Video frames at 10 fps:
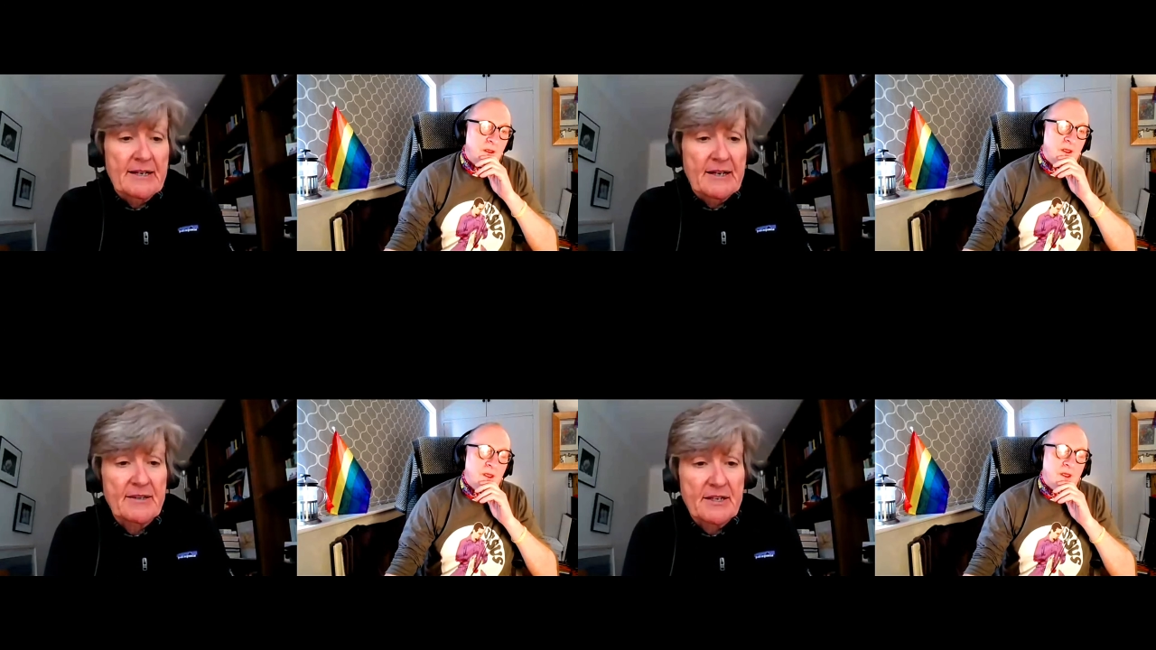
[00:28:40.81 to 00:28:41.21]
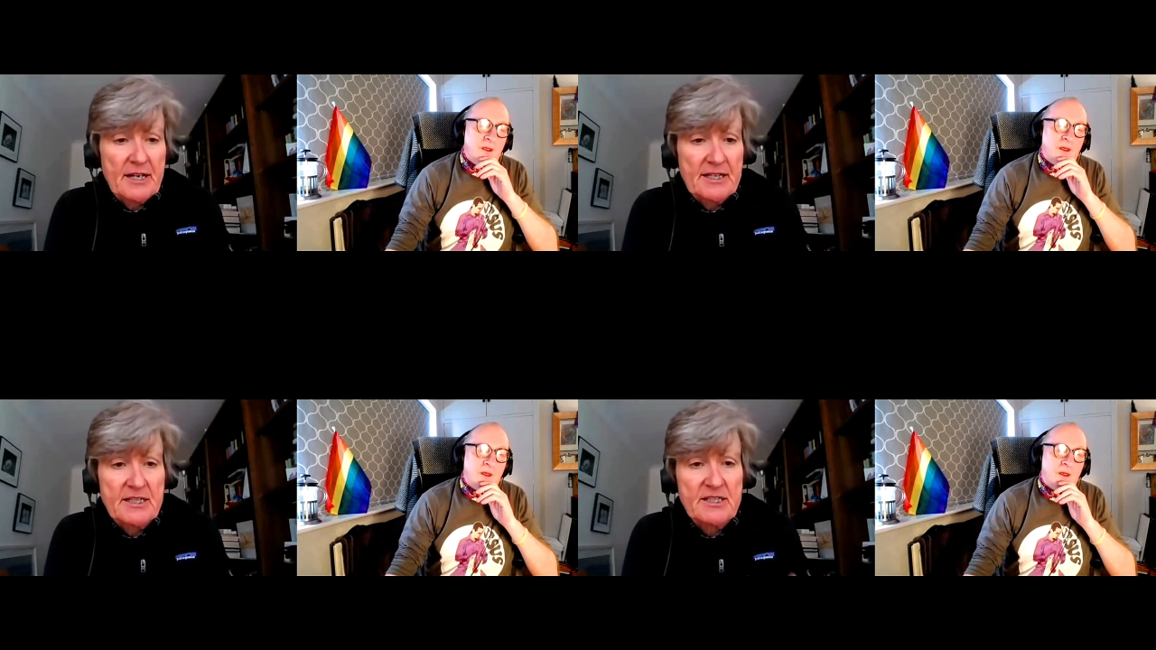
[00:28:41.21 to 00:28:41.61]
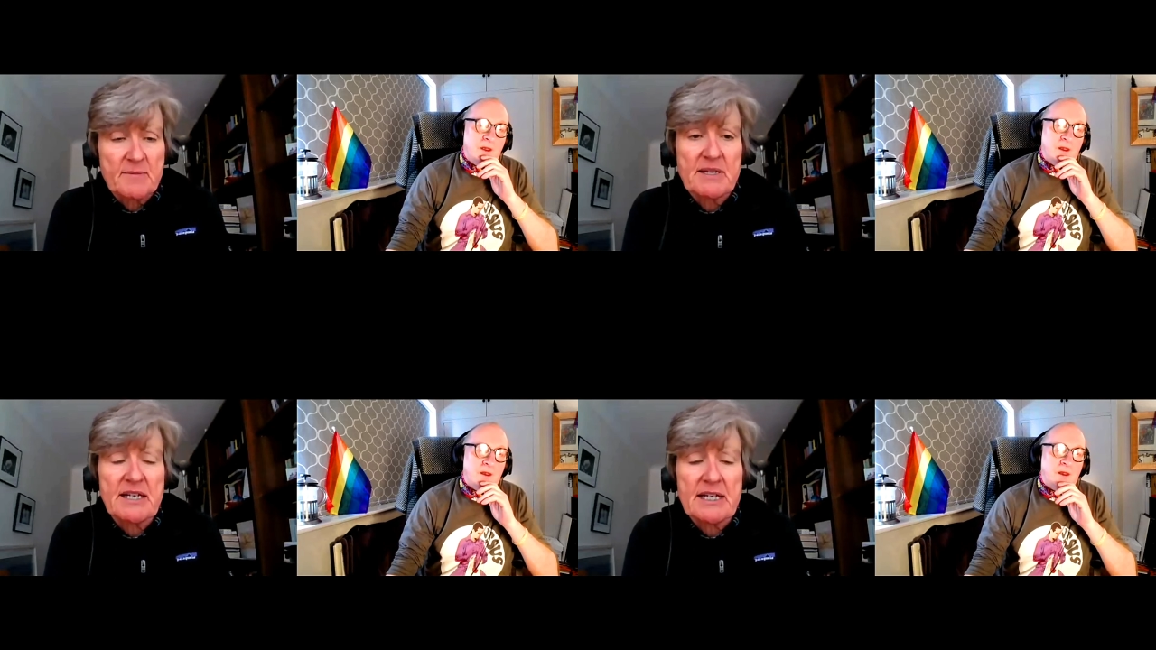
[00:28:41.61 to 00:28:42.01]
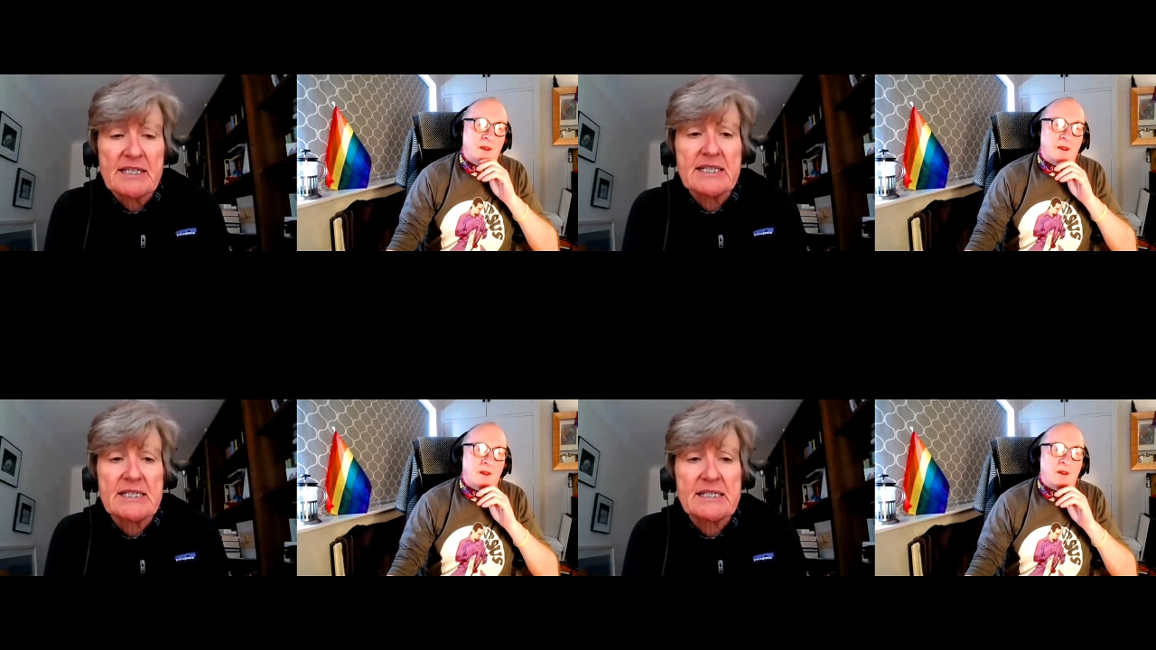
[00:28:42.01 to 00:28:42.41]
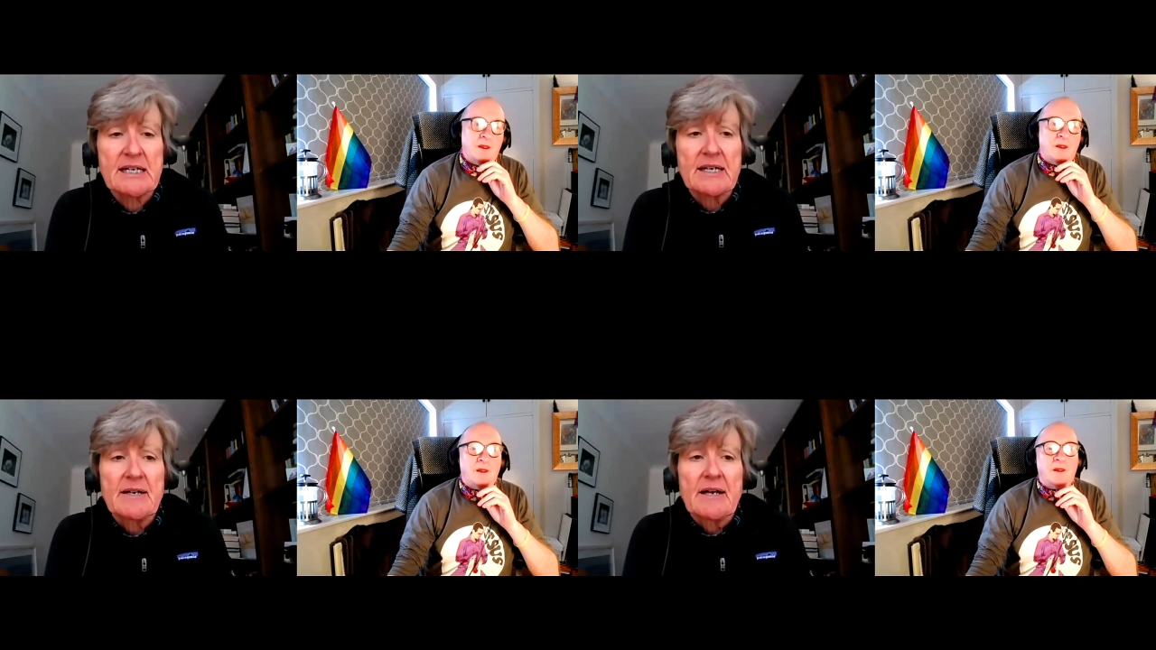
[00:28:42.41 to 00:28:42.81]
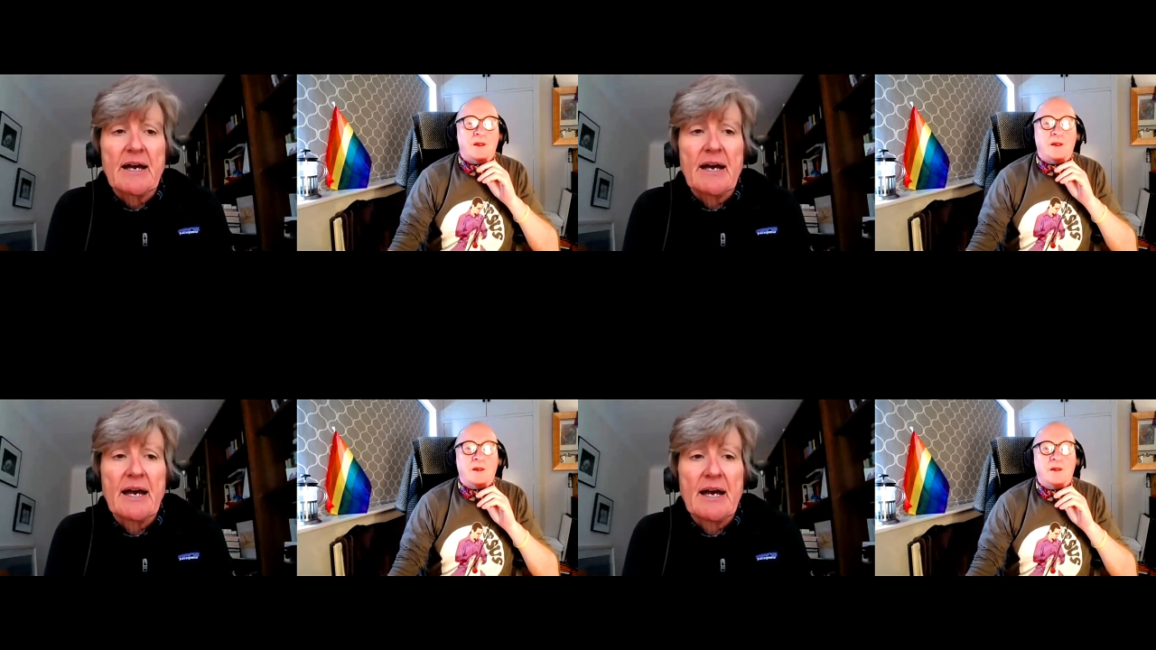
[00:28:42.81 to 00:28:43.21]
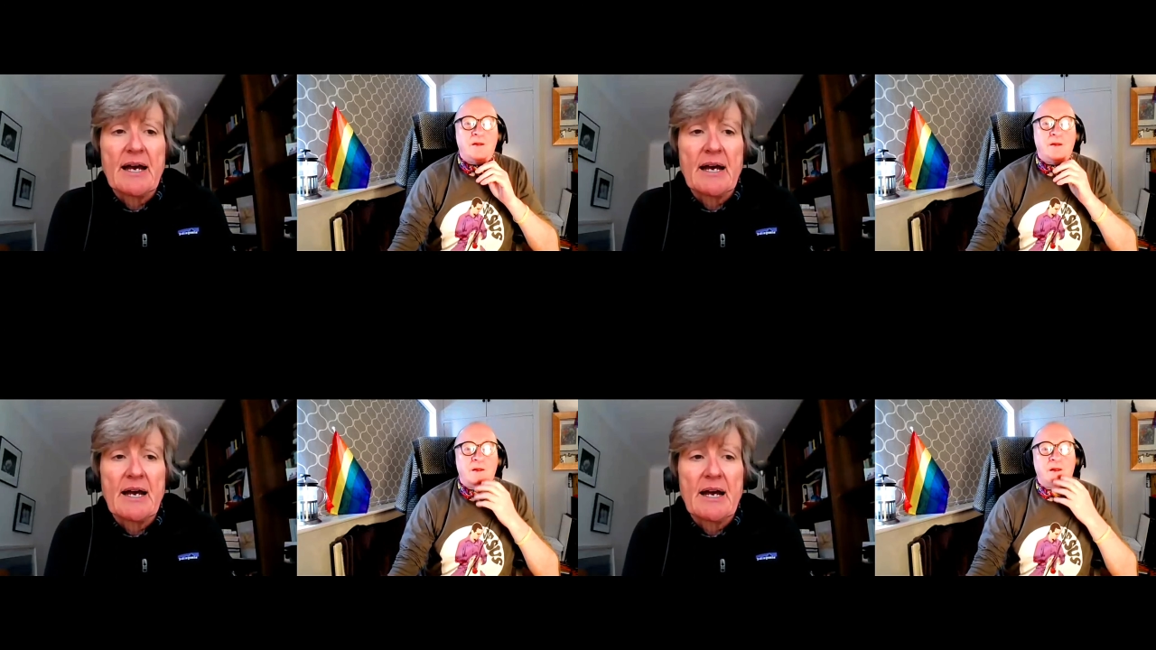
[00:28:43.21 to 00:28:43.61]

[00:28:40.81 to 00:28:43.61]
Speaker 1: in the 90s, the mid 90s, uh,